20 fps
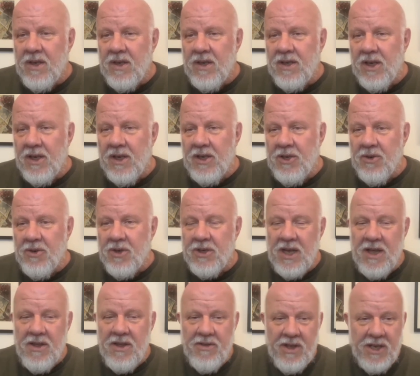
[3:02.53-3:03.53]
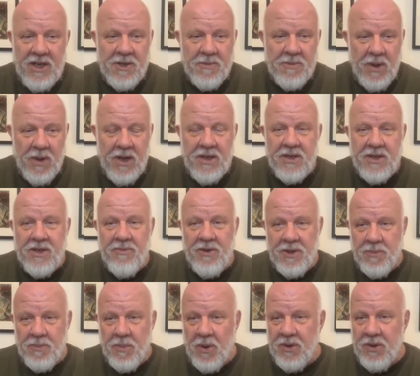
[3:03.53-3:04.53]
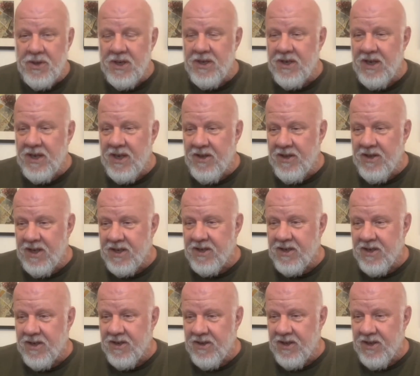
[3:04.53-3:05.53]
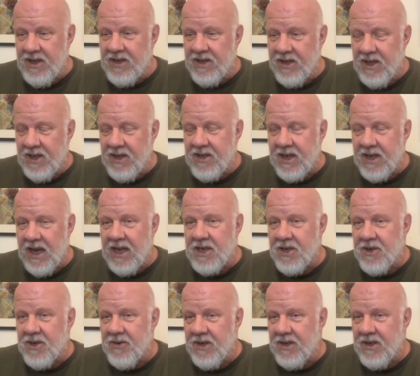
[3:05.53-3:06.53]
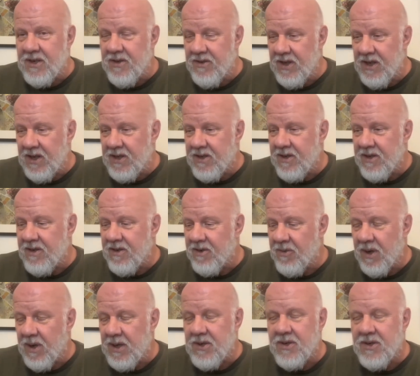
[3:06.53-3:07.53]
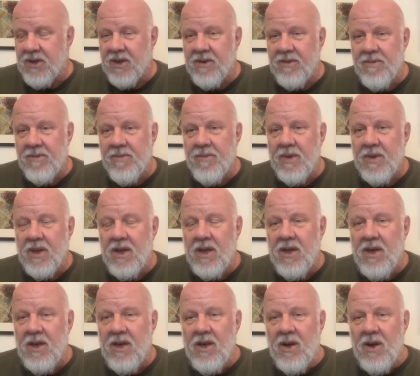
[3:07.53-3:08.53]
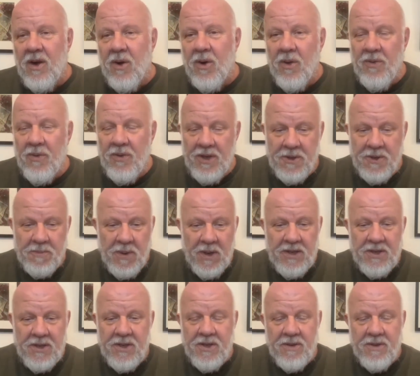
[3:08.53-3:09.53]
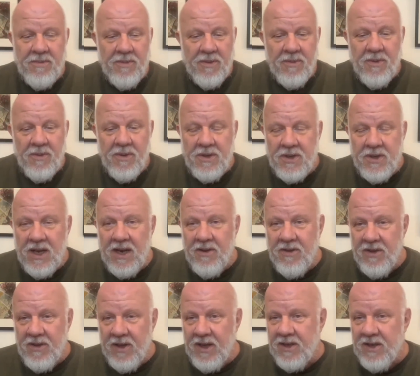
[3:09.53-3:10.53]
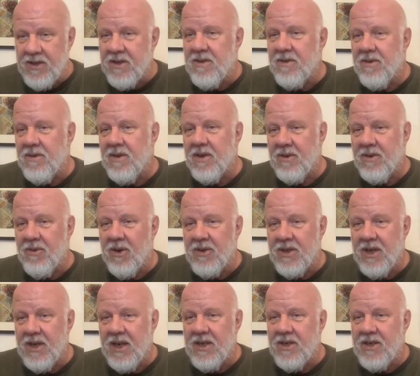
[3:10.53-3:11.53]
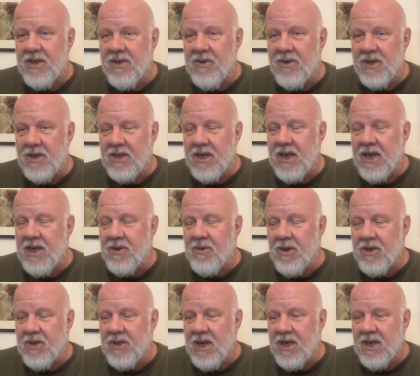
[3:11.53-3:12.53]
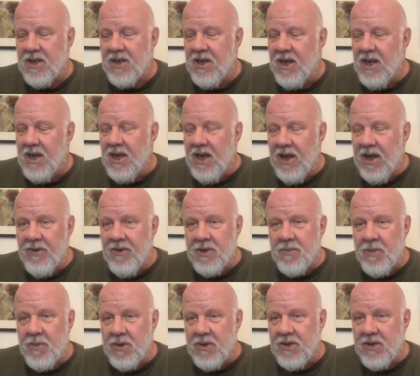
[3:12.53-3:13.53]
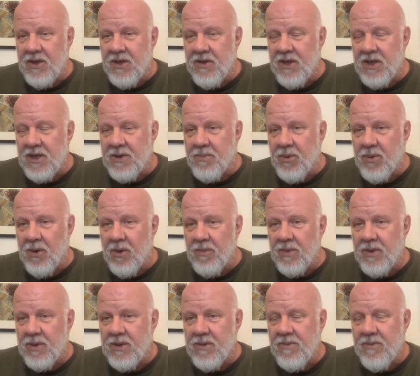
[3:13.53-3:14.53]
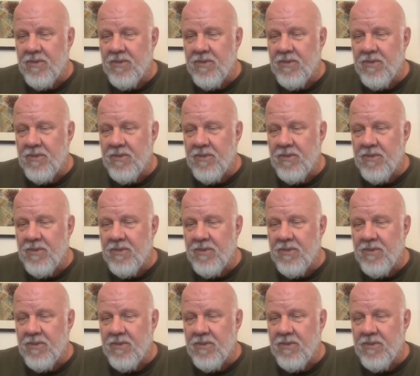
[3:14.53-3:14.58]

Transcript: If you could say this person responded in this category to this question, or this person said this quotation or extended quotation in response to this prompt.